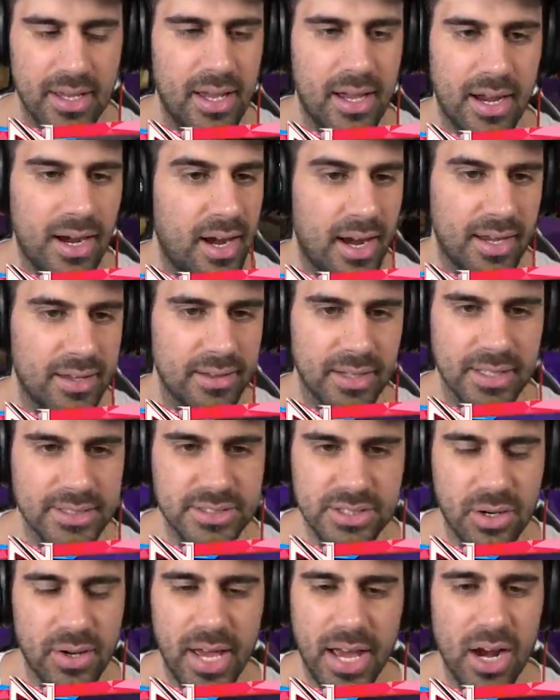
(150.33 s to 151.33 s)
All right, let's
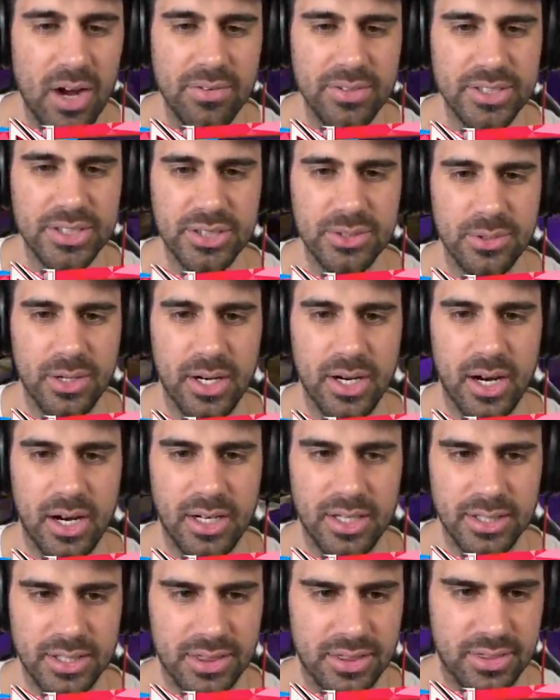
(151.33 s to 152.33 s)
go head over to our,
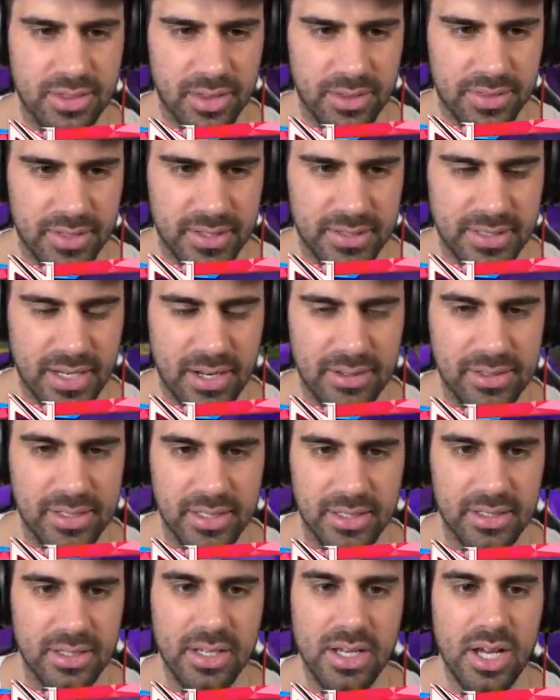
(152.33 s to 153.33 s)
our th thing down
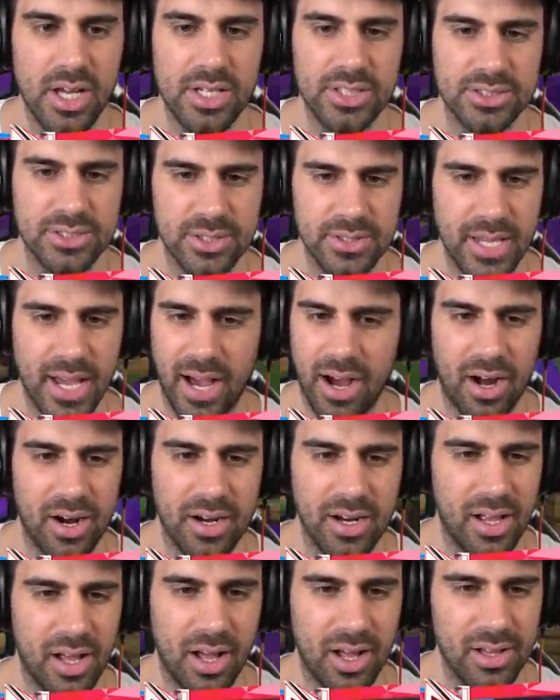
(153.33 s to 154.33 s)
here. So yeah, our,
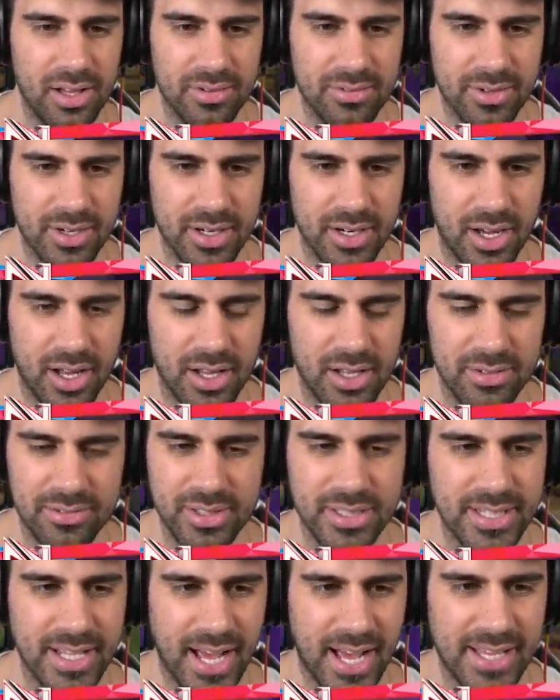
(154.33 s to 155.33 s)
all of our all of our
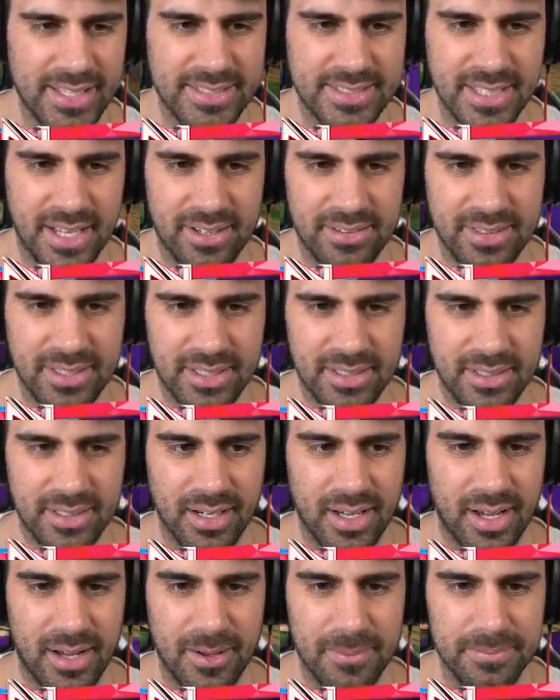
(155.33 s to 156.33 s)
guys down here
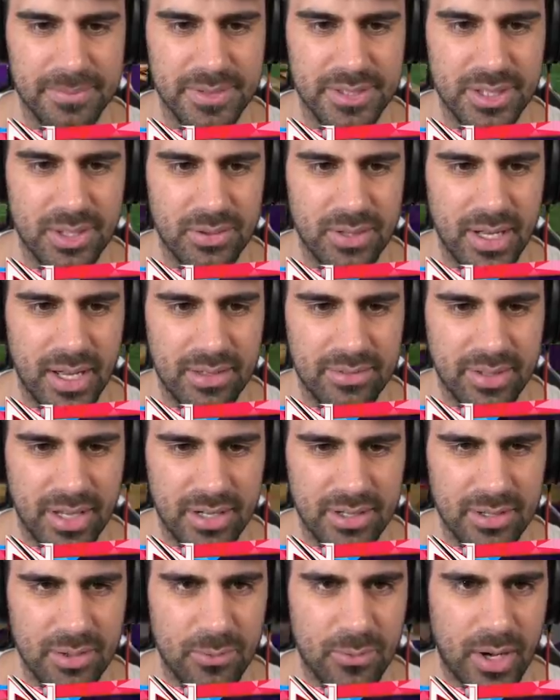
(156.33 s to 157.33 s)
um, don't have. I
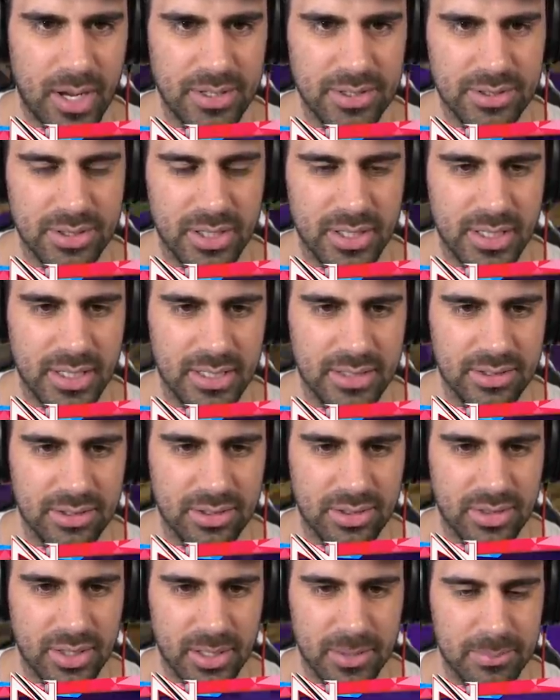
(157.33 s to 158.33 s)
don't know why they're not getting their
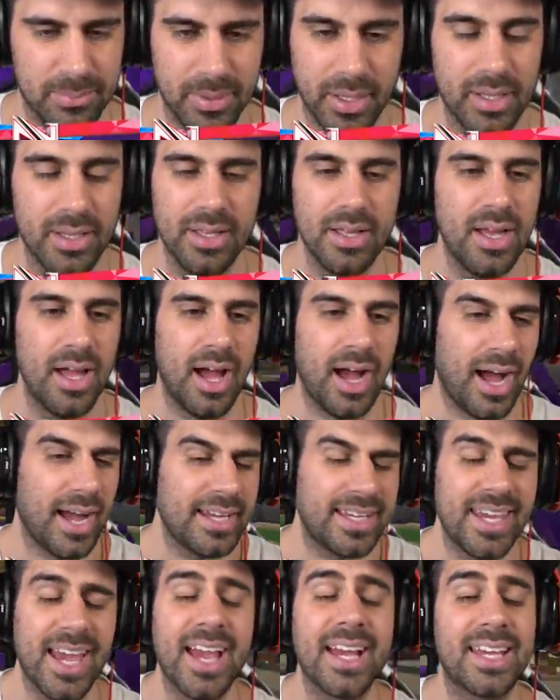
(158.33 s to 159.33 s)
thing, but I
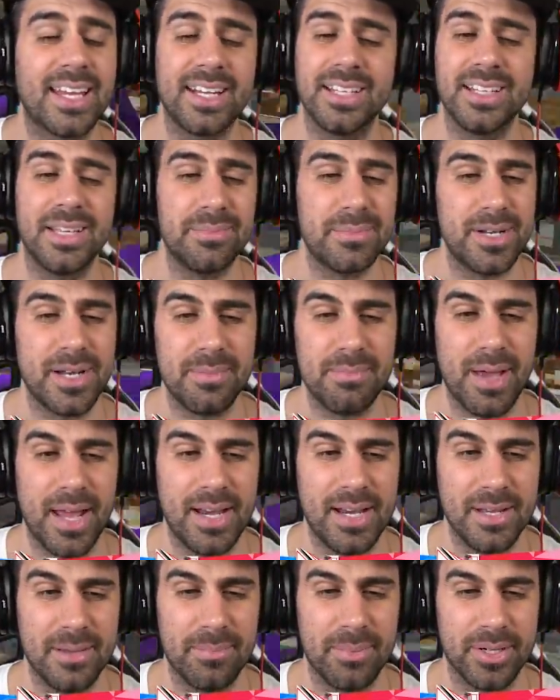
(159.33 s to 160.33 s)
can't get unlimited
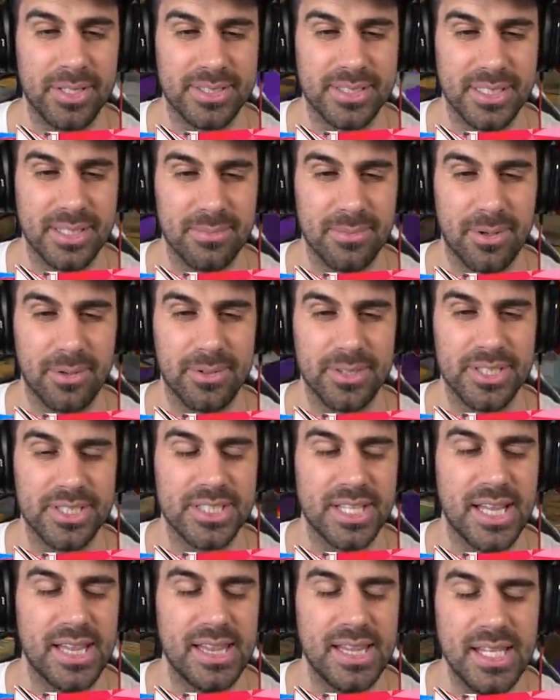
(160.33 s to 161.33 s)
mending books anymore, which is
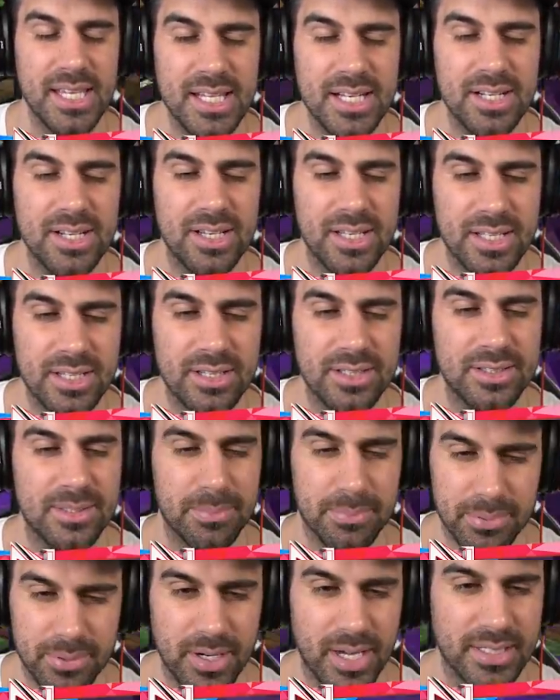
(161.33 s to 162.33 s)
a little little
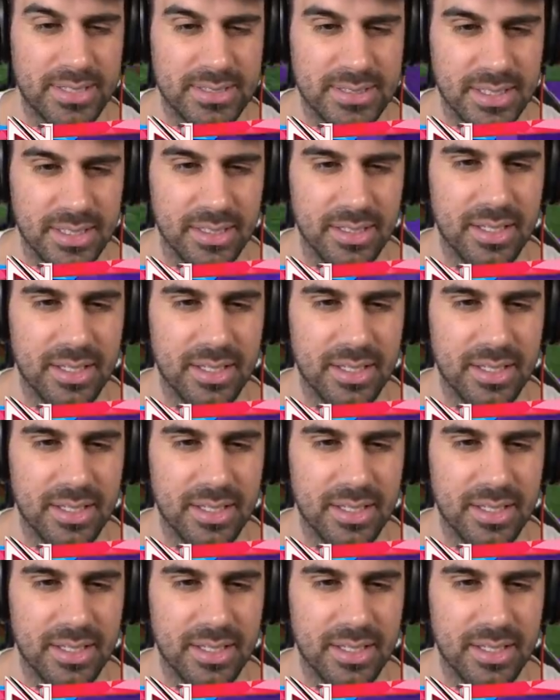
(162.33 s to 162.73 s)
depressing.